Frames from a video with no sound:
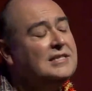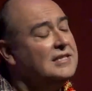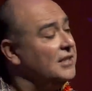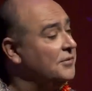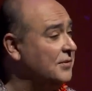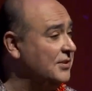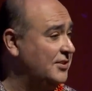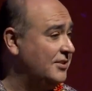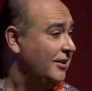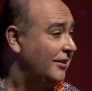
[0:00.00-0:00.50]

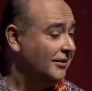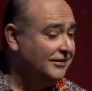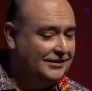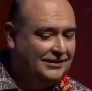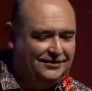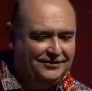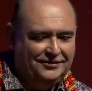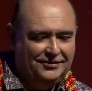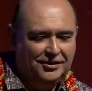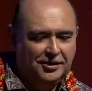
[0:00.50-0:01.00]
the
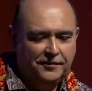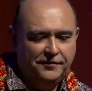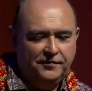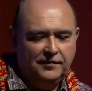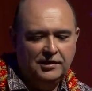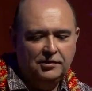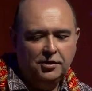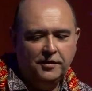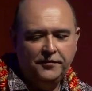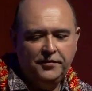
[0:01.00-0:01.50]
result
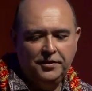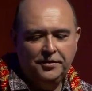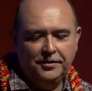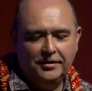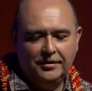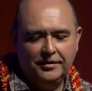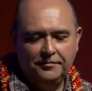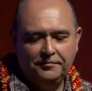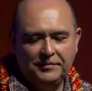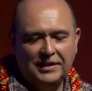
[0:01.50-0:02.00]
of
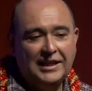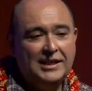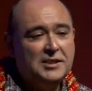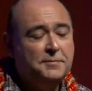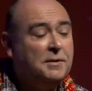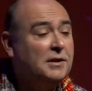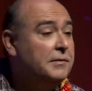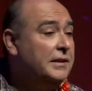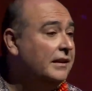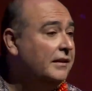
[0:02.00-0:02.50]
your
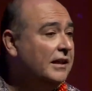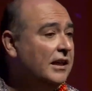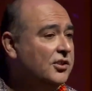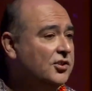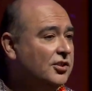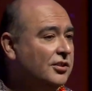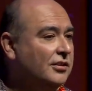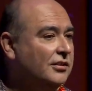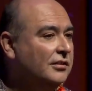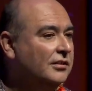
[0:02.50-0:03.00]

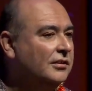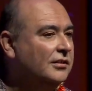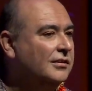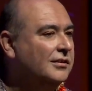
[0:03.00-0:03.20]
experimentation,